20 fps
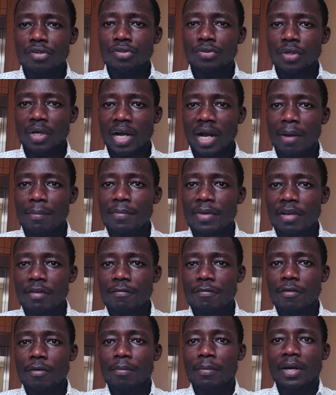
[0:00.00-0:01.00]
you're coming
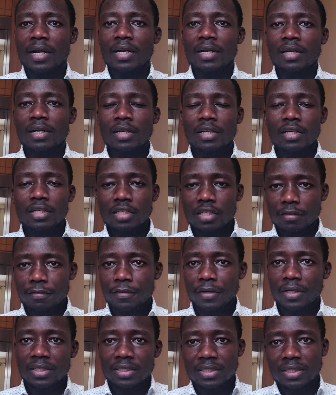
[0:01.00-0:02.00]
from a different
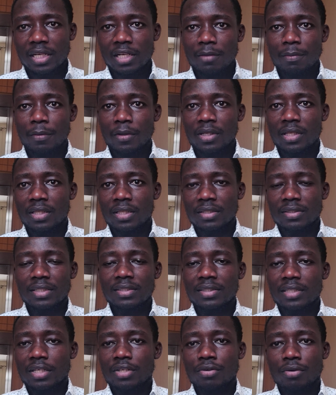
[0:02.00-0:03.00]
standpoint, in the sense
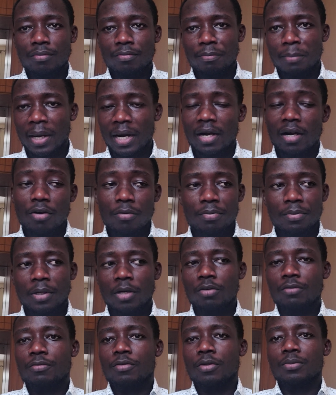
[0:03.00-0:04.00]
that you're out
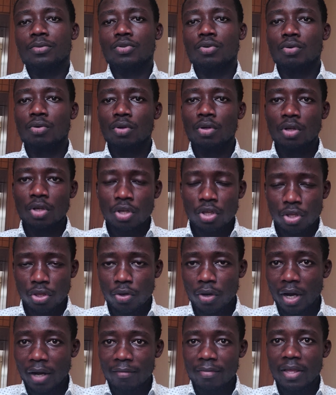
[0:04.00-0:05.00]
from school, you
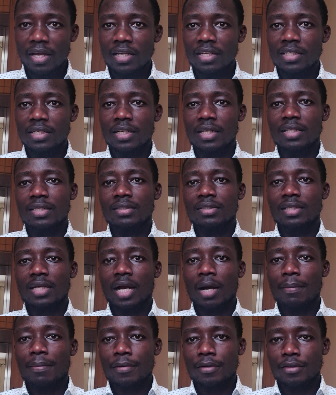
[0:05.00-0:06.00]
have the idealistic
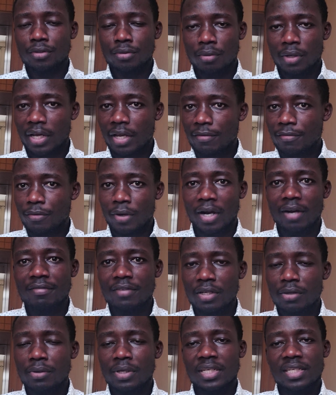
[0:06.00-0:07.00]
approach to life, you have new
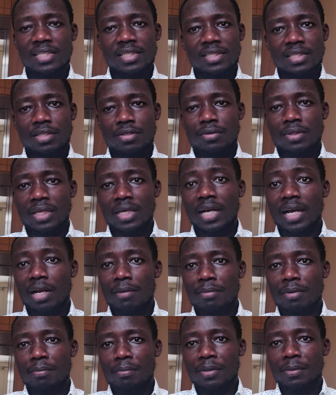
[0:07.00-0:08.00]
ideas that you think can be
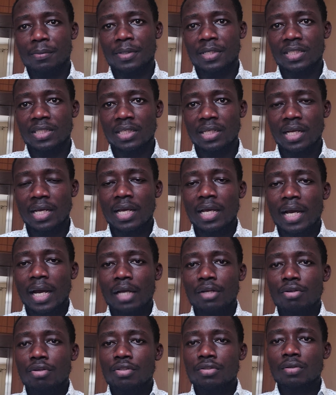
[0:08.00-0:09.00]
implemented, and you're
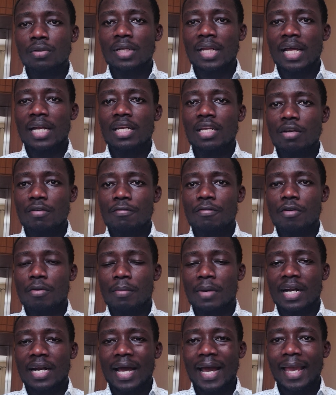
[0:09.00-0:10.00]
also learning from an
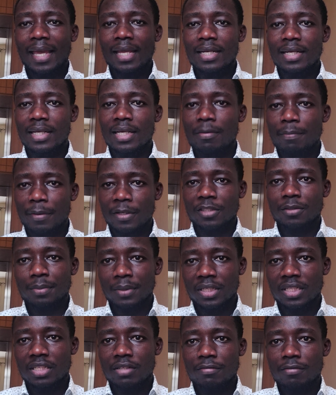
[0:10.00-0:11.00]
ideal
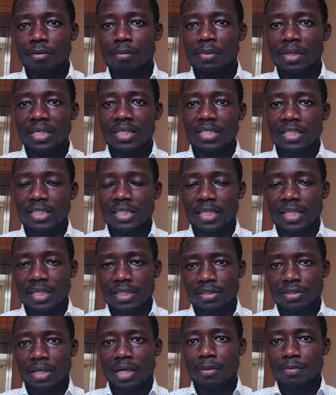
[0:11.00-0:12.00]
perspective from literature that is
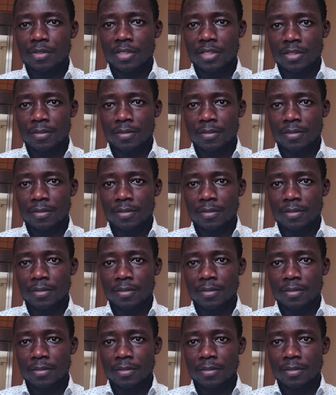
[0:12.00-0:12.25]
captured.